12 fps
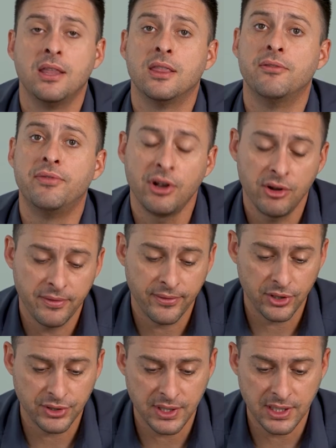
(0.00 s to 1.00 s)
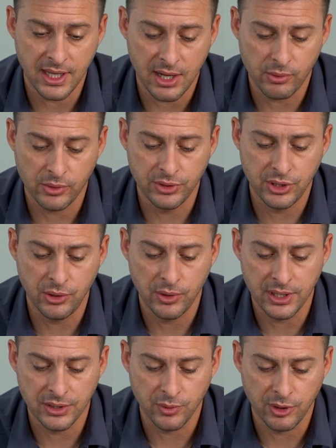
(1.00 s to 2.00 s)
The very first thing that we'll do
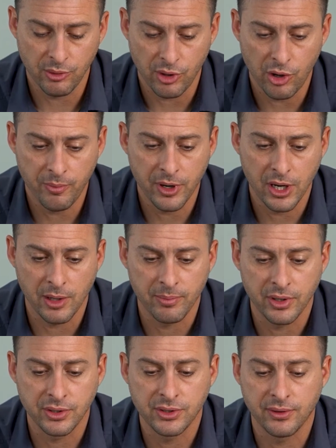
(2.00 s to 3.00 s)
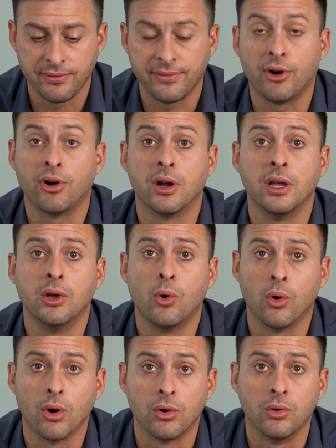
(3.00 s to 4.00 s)
is we will open up Safari
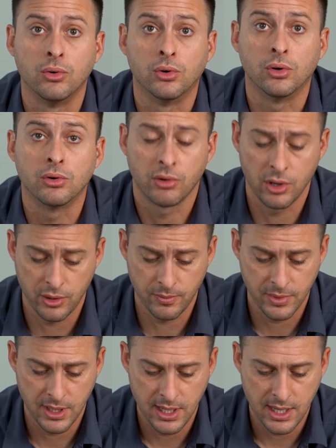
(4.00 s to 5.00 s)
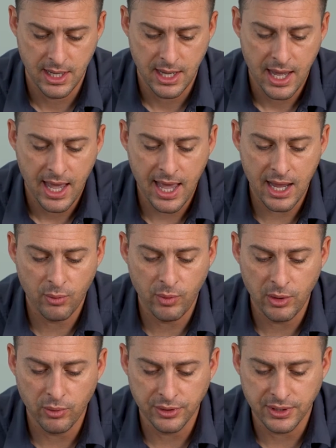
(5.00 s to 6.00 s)
or Google Chrome and
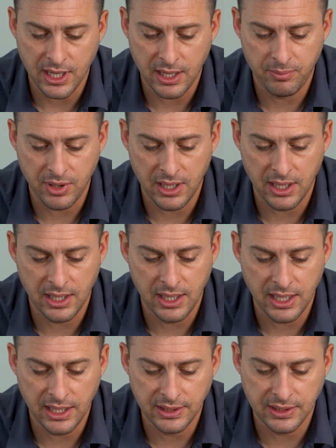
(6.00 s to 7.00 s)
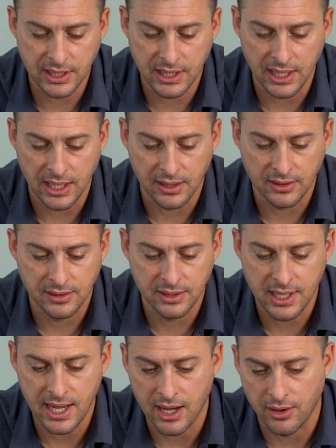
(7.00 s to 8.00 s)
we will type in is Kik
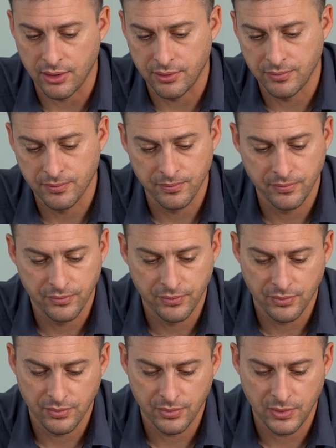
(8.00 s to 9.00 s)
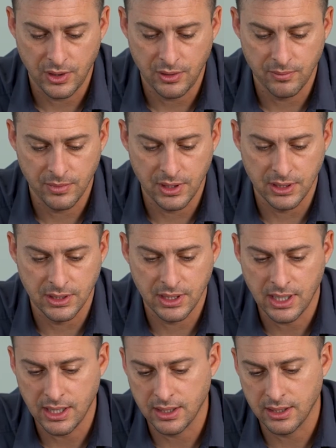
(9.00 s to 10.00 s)
down Yep, is
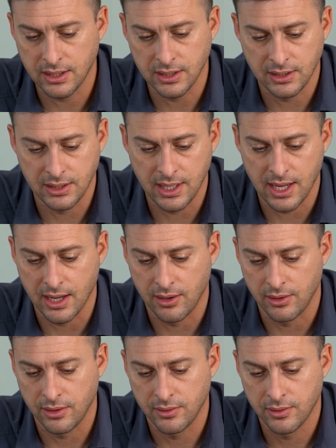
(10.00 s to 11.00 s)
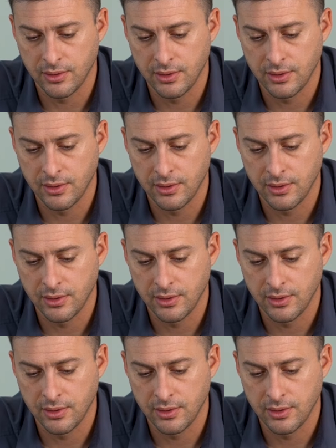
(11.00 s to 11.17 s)
Kik down.